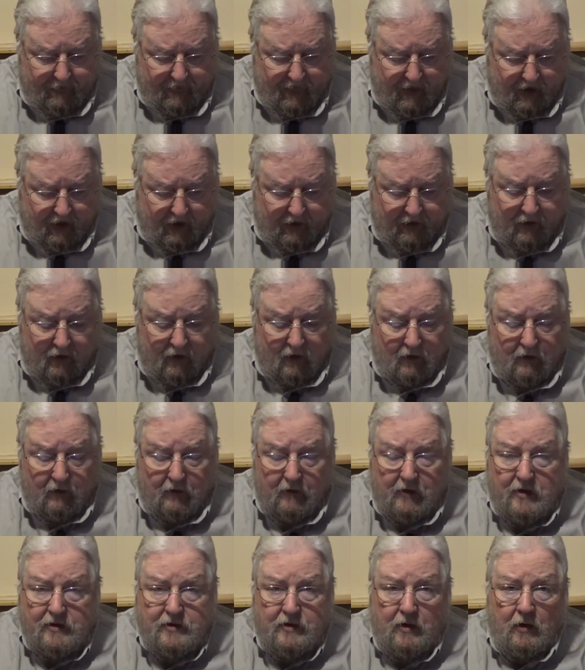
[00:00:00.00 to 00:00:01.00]

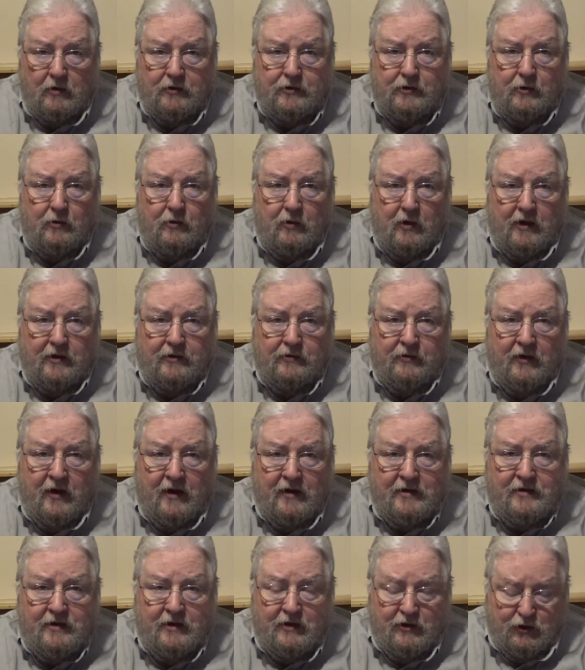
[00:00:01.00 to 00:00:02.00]
Iyar is also a
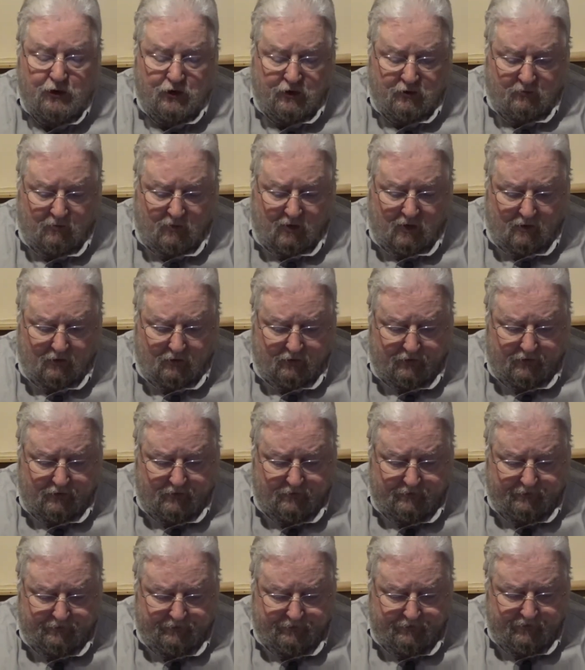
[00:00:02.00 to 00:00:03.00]
transition month.
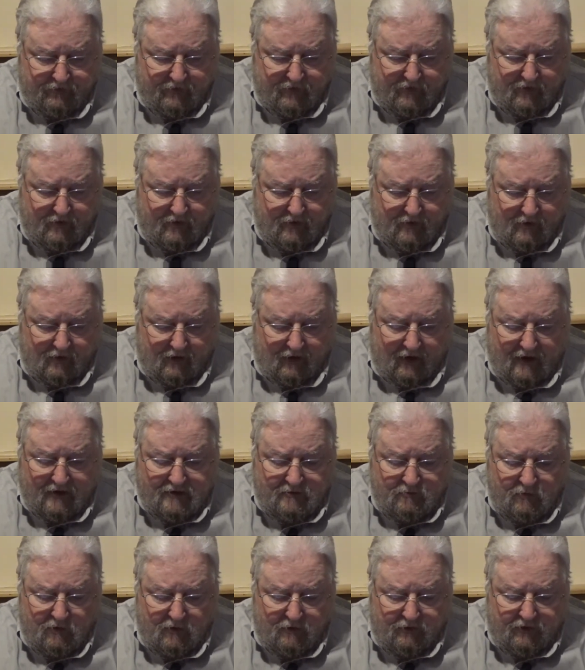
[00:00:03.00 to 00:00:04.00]

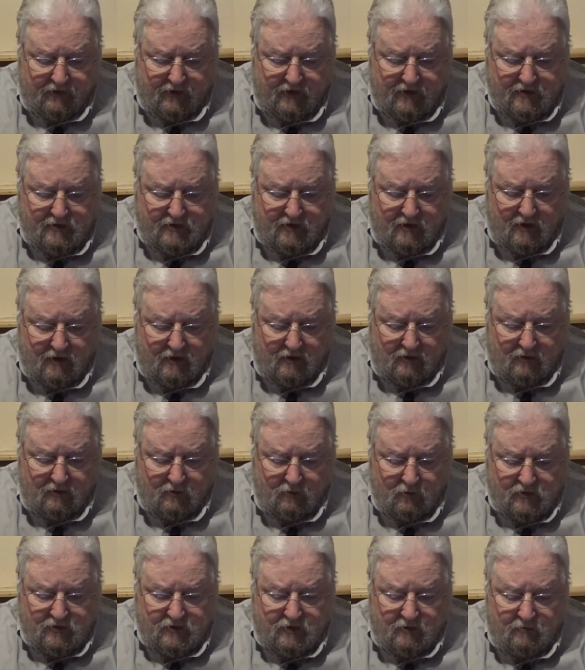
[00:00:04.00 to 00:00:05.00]
Last month, Nisan,
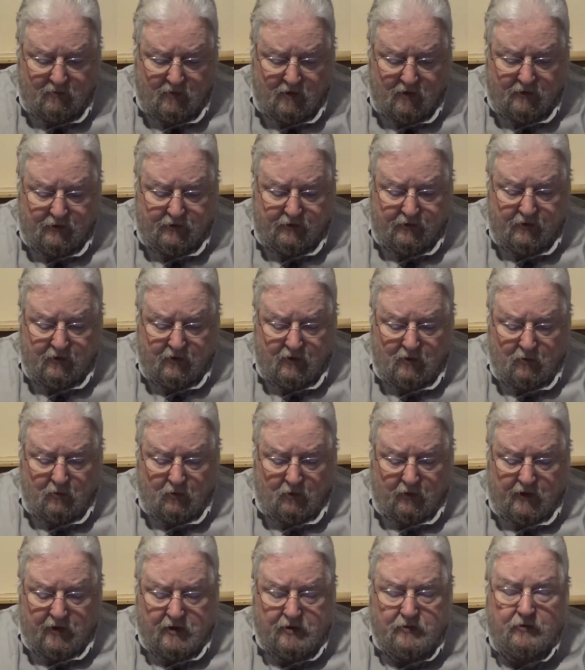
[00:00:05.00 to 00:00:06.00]
was the month
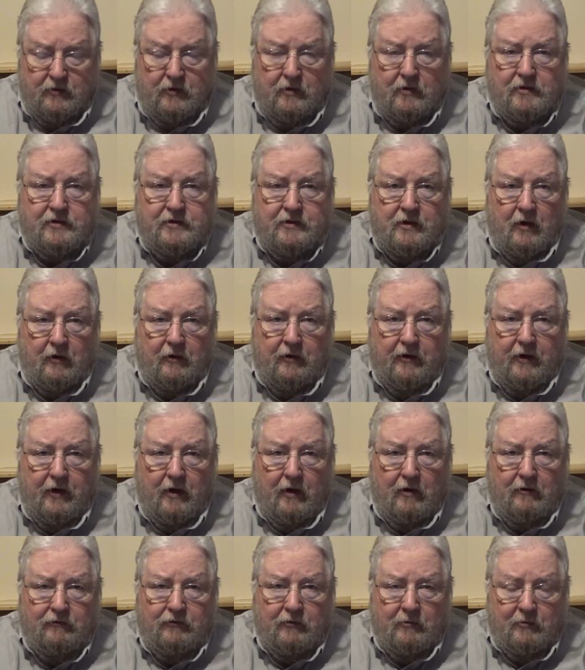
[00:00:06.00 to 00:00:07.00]
where Israel started
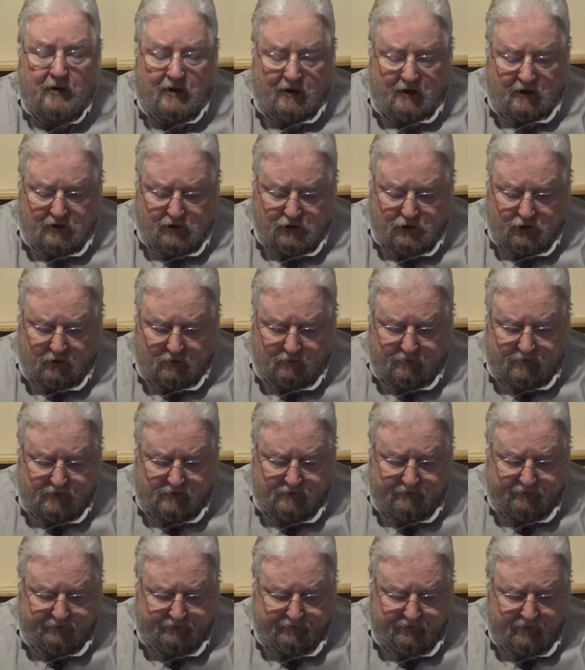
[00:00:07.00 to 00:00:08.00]
out from Egypt.
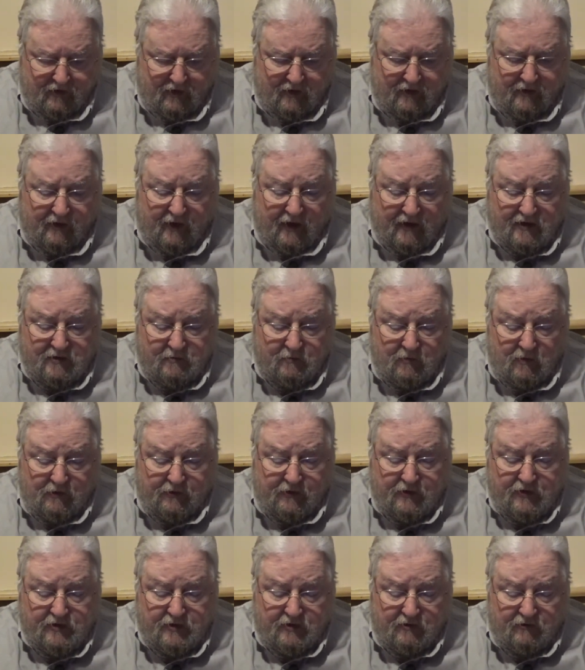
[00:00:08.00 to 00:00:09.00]
Next
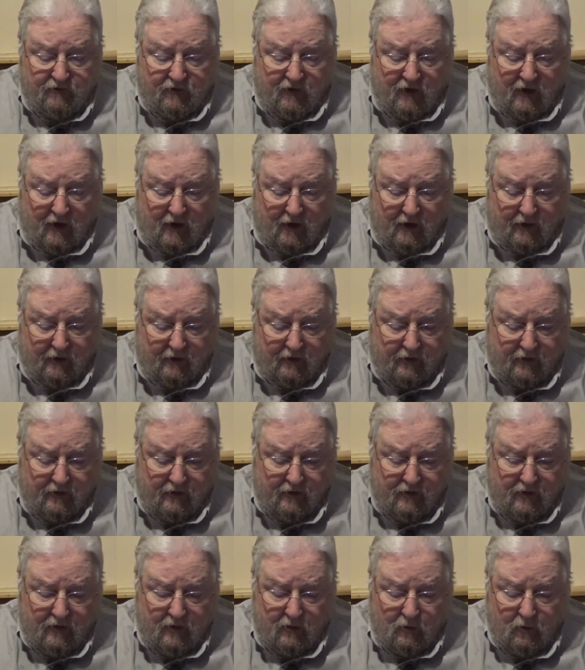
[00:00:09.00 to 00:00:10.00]
month is Sivan,
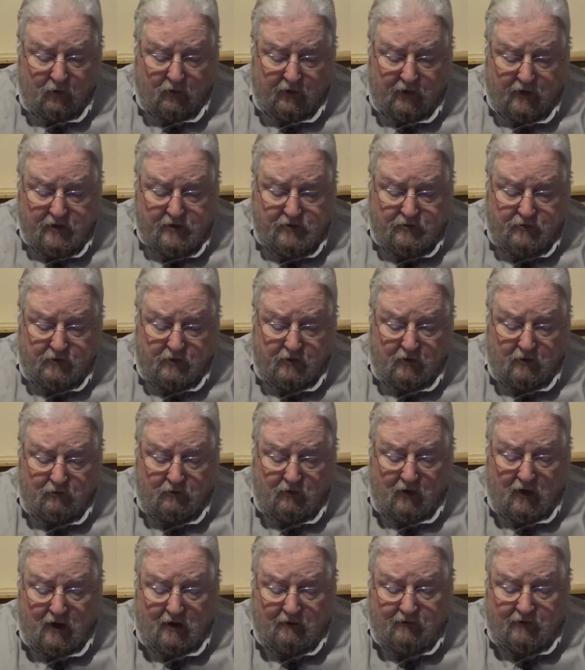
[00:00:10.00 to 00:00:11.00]
where Israel
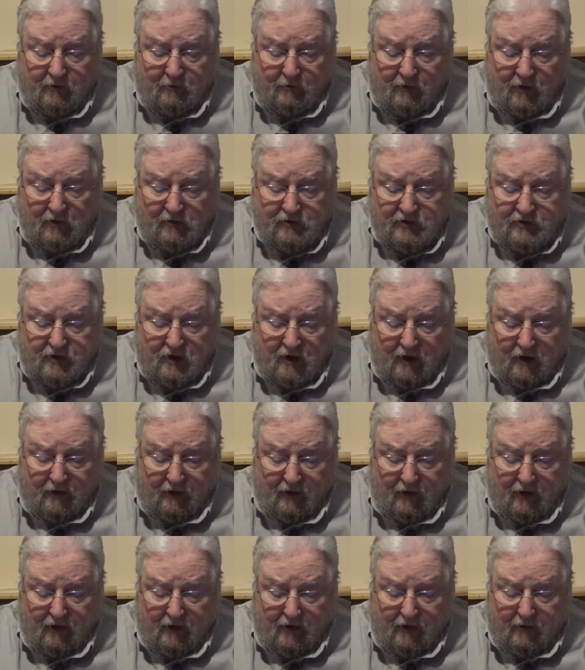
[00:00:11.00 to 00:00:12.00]
arrived at Mount
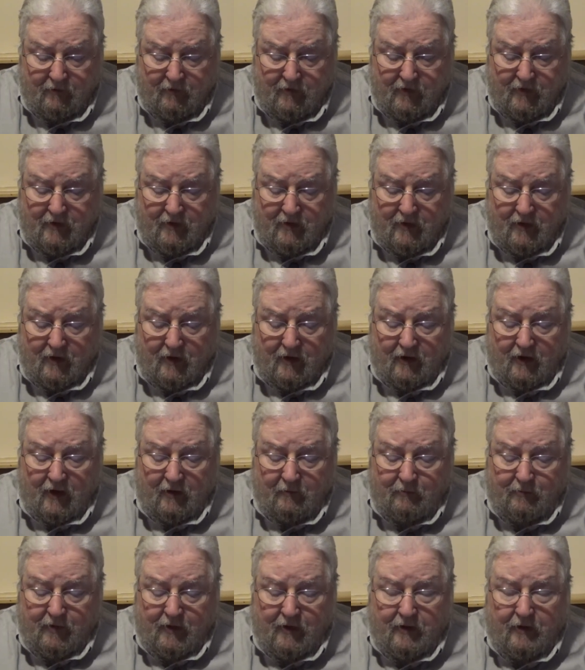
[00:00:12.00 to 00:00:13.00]
Sinai, and
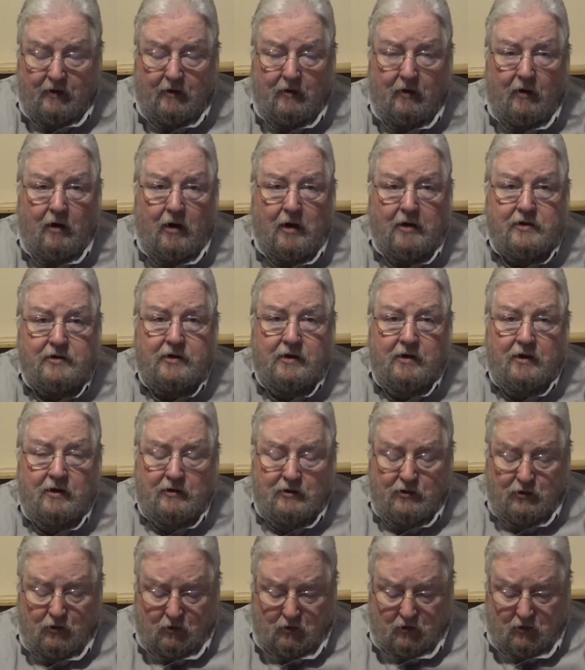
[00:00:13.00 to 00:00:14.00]
on Pentecost,
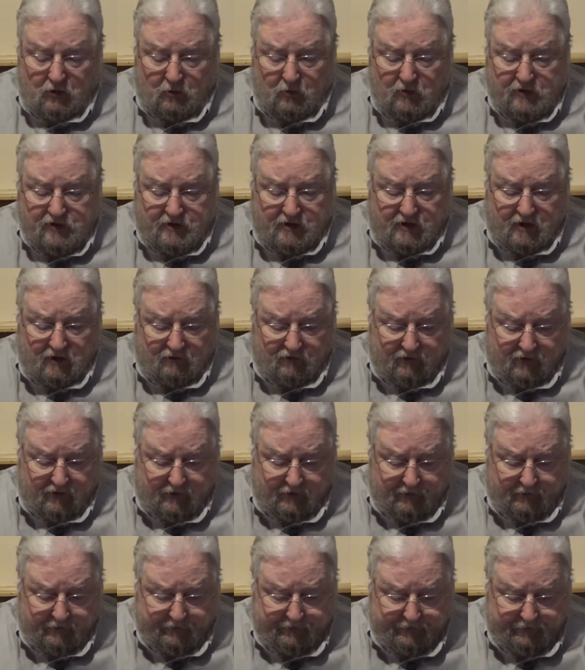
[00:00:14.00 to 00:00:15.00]
Torah was
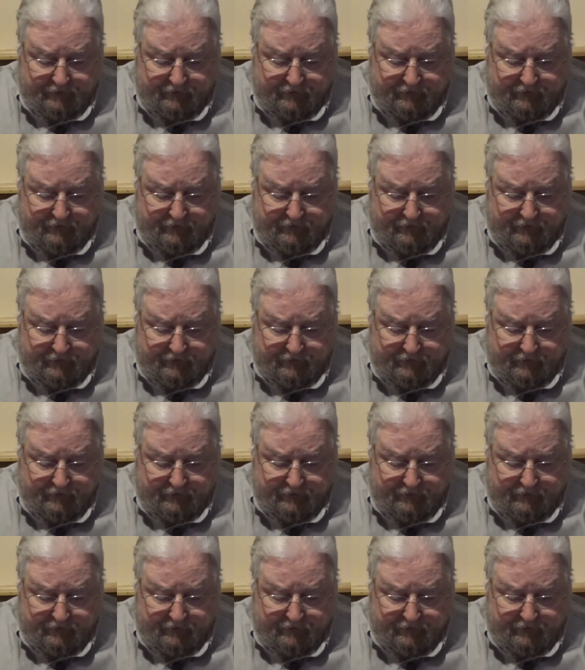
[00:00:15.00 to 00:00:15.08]
given.